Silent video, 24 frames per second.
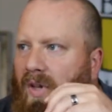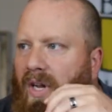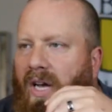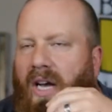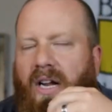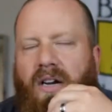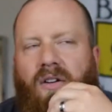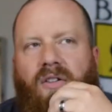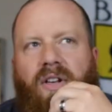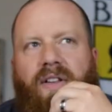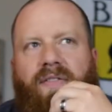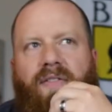
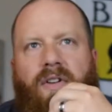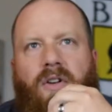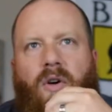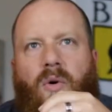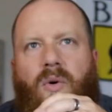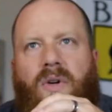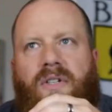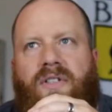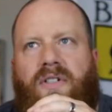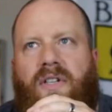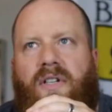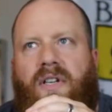I don't even know
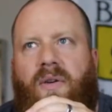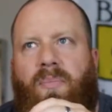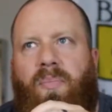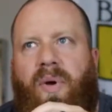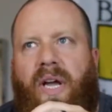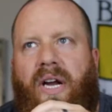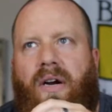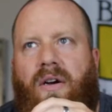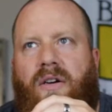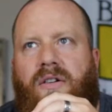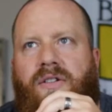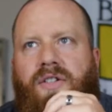what to
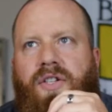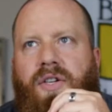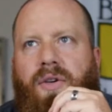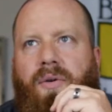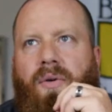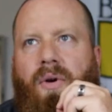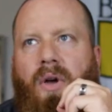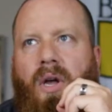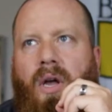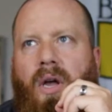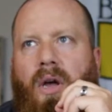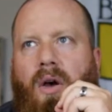compare it to.